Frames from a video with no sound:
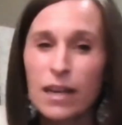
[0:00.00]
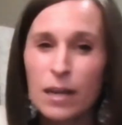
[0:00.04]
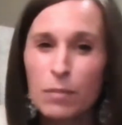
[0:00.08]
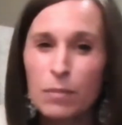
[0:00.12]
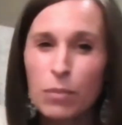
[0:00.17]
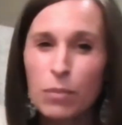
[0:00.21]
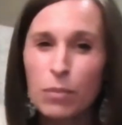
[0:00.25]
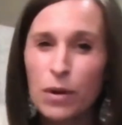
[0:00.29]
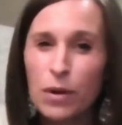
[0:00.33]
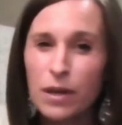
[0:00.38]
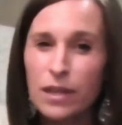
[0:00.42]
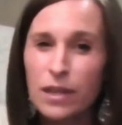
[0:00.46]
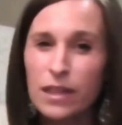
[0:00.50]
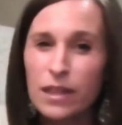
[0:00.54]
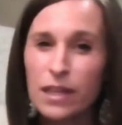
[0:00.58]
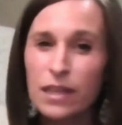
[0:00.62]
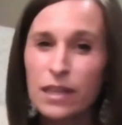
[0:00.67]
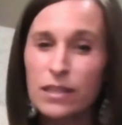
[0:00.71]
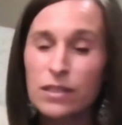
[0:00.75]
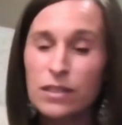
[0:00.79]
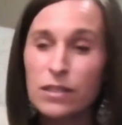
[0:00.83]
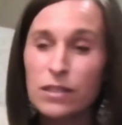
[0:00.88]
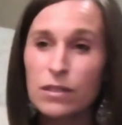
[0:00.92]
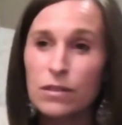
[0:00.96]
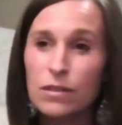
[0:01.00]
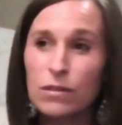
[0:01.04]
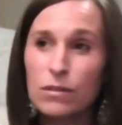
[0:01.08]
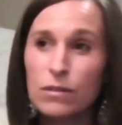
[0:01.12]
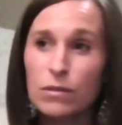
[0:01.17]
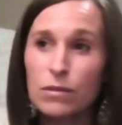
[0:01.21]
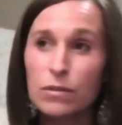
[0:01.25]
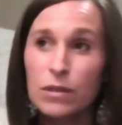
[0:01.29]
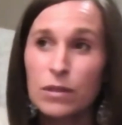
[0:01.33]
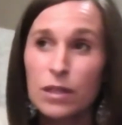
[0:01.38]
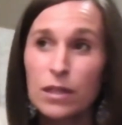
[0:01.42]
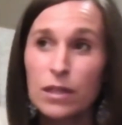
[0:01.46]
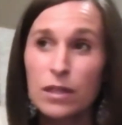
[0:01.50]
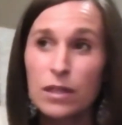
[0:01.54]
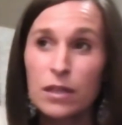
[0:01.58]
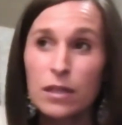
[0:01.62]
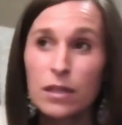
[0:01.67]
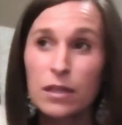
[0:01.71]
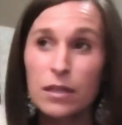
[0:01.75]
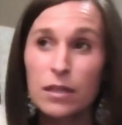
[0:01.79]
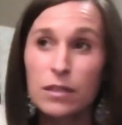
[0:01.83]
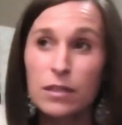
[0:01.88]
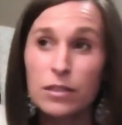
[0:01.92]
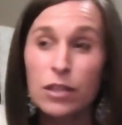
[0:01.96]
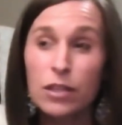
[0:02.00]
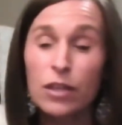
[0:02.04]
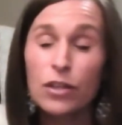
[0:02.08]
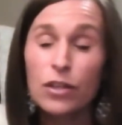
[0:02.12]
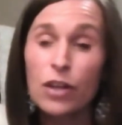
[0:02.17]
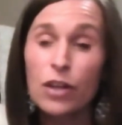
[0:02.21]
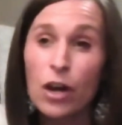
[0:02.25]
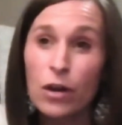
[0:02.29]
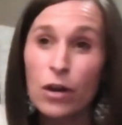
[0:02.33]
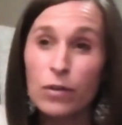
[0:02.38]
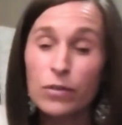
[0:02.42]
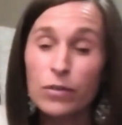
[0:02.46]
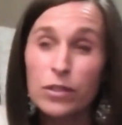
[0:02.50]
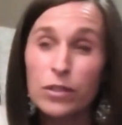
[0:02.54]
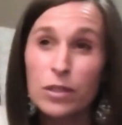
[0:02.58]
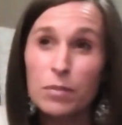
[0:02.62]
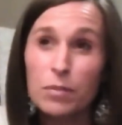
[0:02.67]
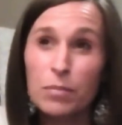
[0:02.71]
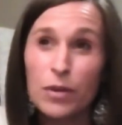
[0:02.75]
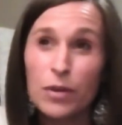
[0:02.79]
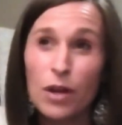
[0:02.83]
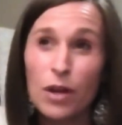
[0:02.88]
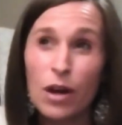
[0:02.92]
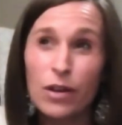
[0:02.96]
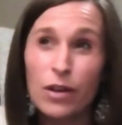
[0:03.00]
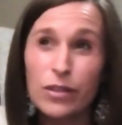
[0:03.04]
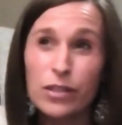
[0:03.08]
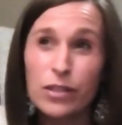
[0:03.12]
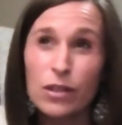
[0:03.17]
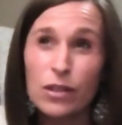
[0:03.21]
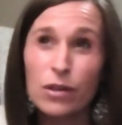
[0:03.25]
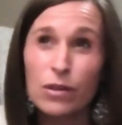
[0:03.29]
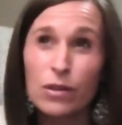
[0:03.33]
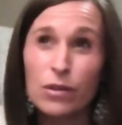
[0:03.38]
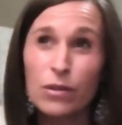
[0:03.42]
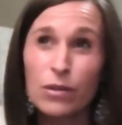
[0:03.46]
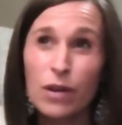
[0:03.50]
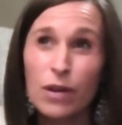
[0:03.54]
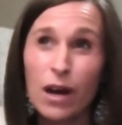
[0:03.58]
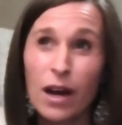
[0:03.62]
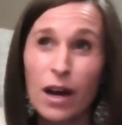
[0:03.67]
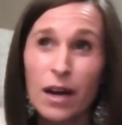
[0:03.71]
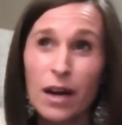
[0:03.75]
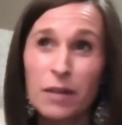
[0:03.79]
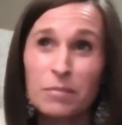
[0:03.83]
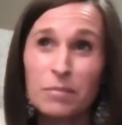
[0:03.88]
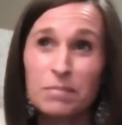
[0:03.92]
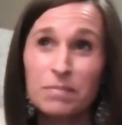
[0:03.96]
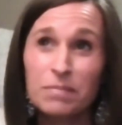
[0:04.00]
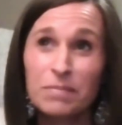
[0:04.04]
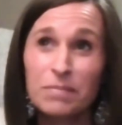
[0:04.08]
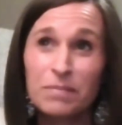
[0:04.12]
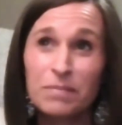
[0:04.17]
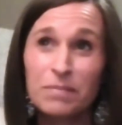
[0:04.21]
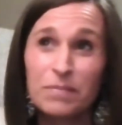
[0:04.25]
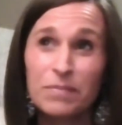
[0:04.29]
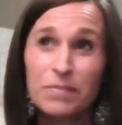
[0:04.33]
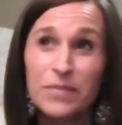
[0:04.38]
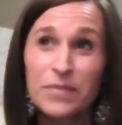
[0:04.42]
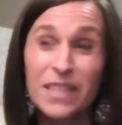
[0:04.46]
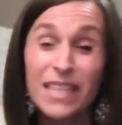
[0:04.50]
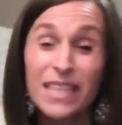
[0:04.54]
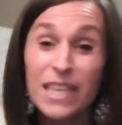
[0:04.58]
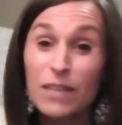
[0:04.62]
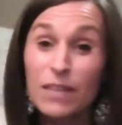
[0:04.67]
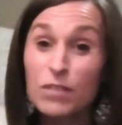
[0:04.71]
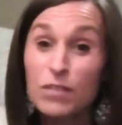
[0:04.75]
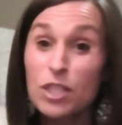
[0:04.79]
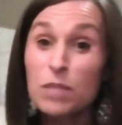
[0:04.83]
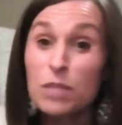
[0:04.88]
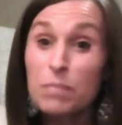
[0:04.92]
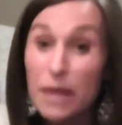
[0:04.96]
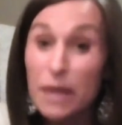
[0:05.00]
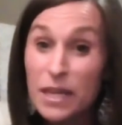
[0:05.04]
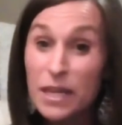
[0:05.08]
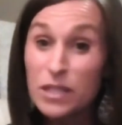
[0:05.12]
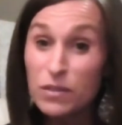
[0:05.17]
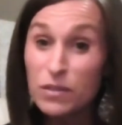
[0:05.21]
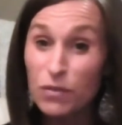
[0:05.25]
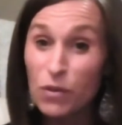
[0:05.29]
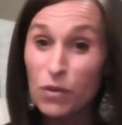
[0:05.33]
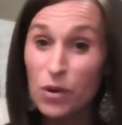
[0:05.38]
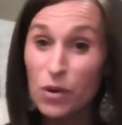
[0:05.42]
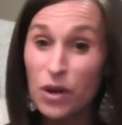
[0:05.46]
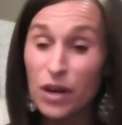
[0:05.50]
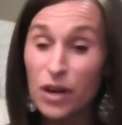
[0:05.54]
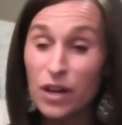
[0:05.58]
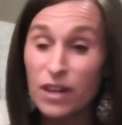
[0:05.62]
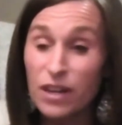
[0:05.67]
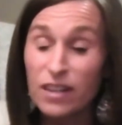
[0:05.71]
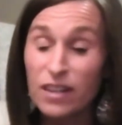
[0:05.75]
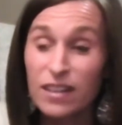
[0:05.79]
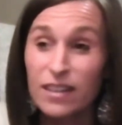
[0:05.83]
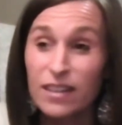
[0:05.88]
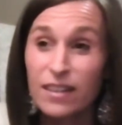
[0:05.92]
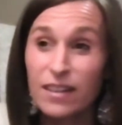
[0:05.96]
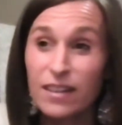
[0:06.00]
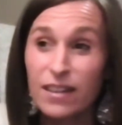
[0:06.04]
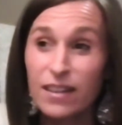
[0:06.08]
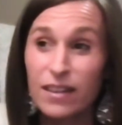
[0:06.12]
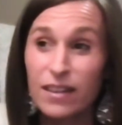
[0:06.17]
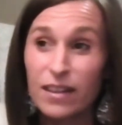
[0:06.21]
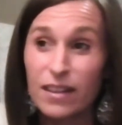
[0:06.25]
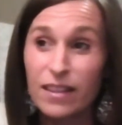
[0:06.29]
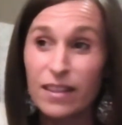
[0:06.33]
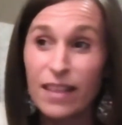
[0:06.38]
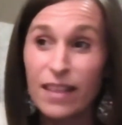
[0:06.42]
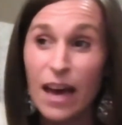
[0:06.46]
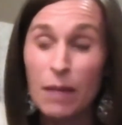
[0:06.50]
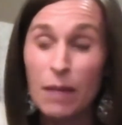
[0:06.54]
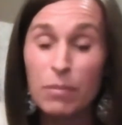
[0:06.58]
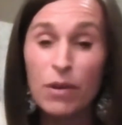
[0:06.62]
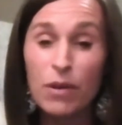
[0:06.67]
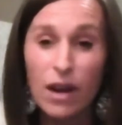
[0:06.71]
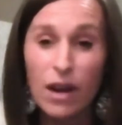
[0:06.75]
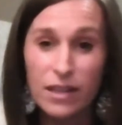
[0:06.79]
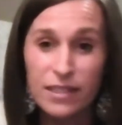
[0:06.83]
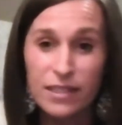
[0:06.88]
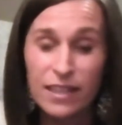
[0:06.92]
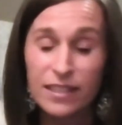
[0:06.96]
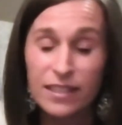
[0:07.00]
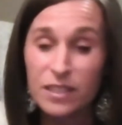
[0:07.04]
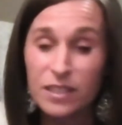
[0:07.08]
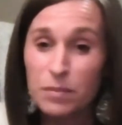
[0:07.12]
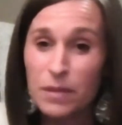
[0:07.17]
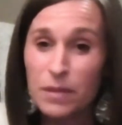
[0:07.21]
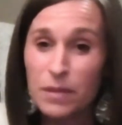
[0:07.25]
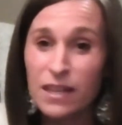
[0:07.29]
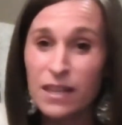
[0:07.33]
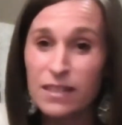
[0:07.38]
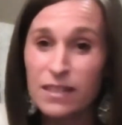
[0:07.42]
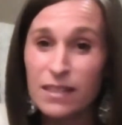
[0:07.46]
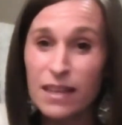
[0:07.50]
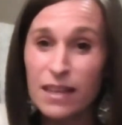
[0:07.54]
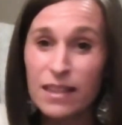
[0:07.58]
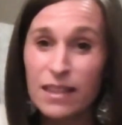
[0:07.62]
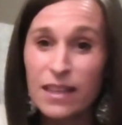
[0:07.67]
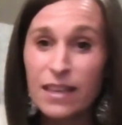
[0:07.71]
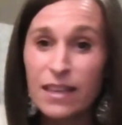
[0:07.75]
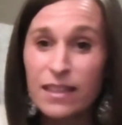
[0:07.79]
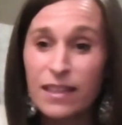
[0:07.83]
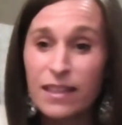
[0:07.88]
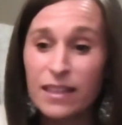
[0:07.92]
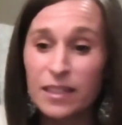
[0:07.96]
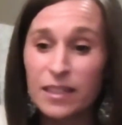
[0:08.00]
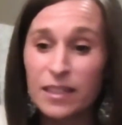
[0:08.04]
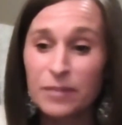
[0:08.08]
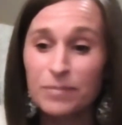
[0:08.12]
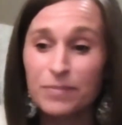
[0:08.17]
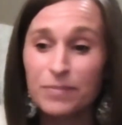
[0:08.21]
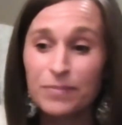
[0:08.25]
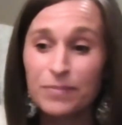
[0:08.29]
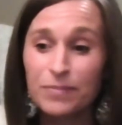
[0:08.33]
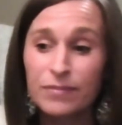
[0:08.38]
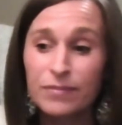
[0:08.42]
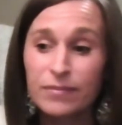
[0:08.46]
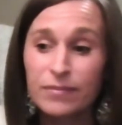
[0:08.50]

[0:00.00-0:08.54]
an important thing to to note, but also um, to give space for yeah. that process, because I think the